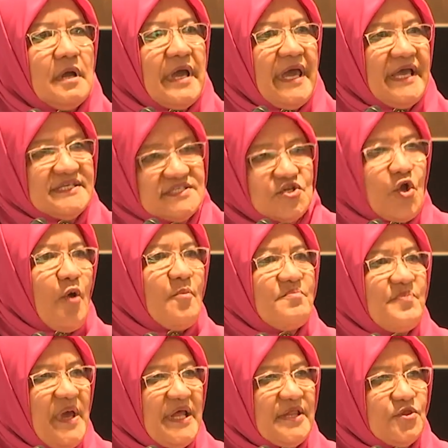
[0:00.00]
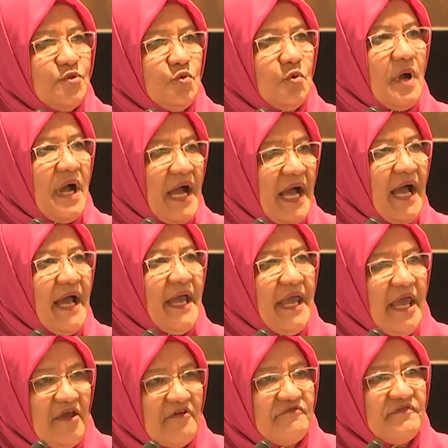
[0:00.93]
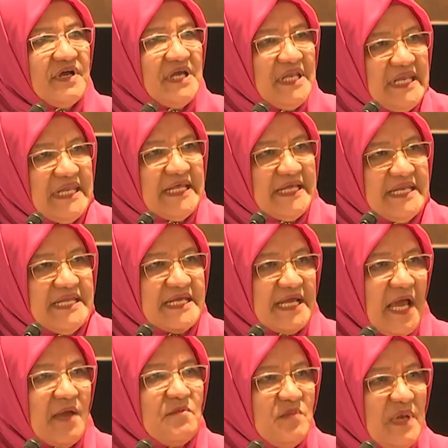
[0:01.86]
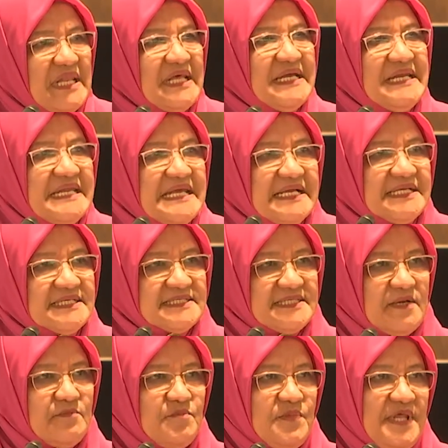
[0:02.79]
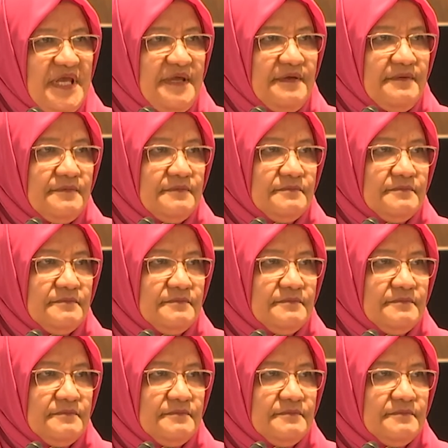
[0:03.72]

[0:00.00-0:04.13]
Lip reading: as compared to I have a learning, I'm learning something,